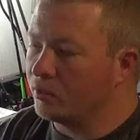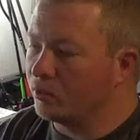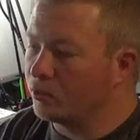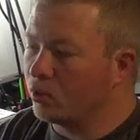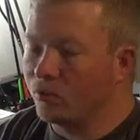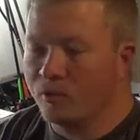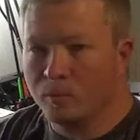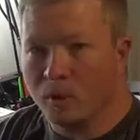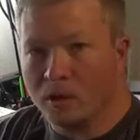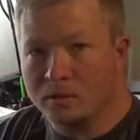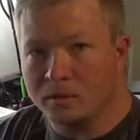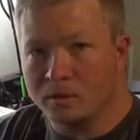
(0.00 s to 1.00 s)
their trophy
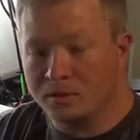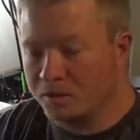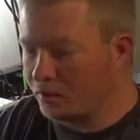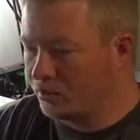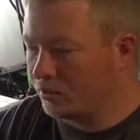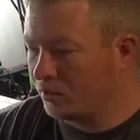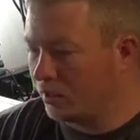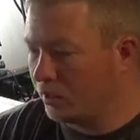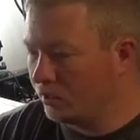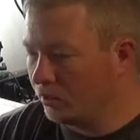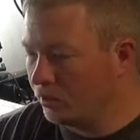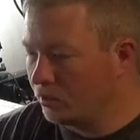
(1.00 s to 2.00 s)
blaster. Essentially it
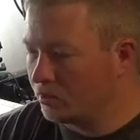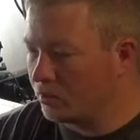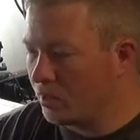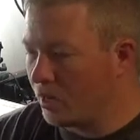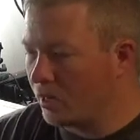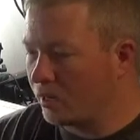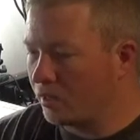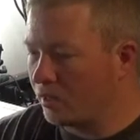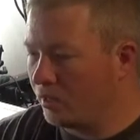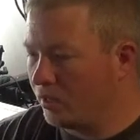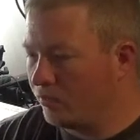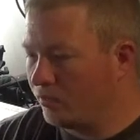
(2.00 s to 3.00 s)
looks like,
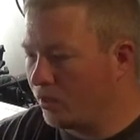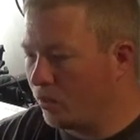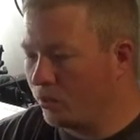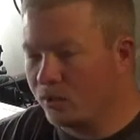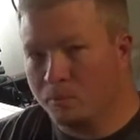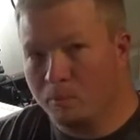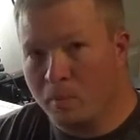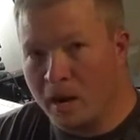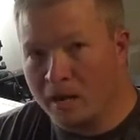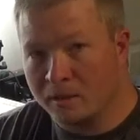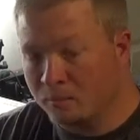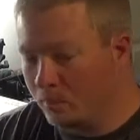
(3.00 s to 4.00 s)
if you know what the
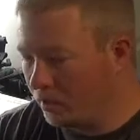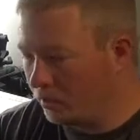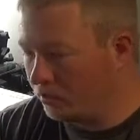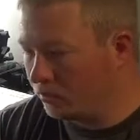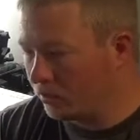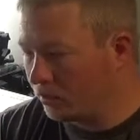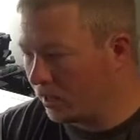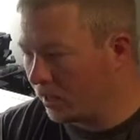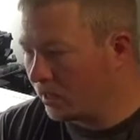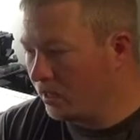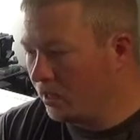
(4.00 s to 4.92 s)
bath beads look like,